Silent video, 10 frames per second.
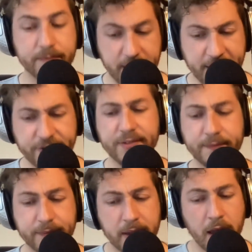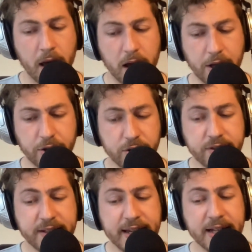Yes, a
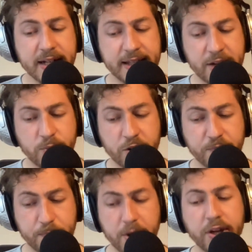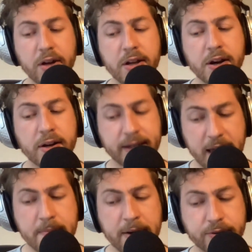good deal that was peculiar
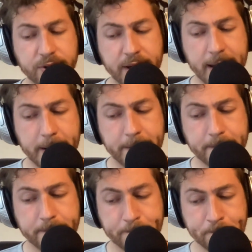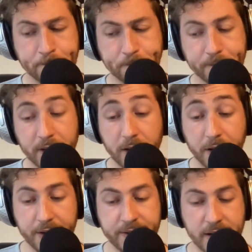came out today,
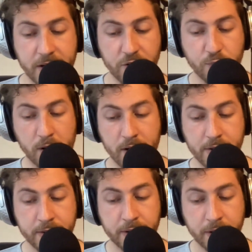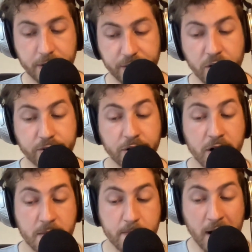continued Poirot.
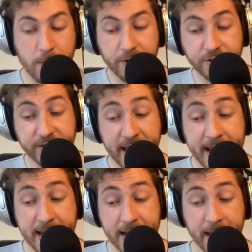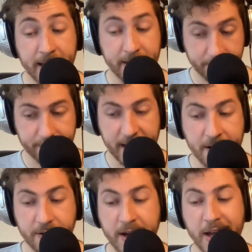Dr. Bauerstein.
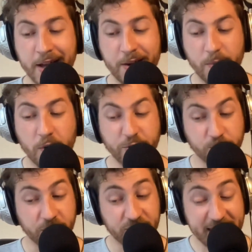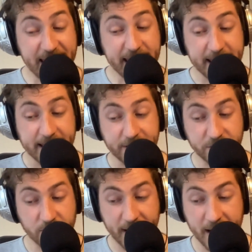Now, What was he
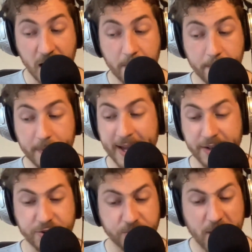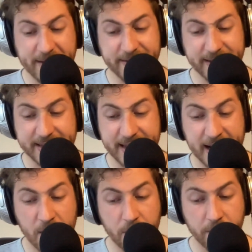doing up and dressed at that
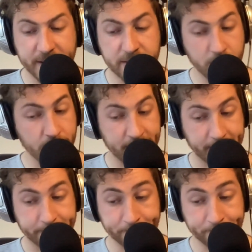hour in the morning?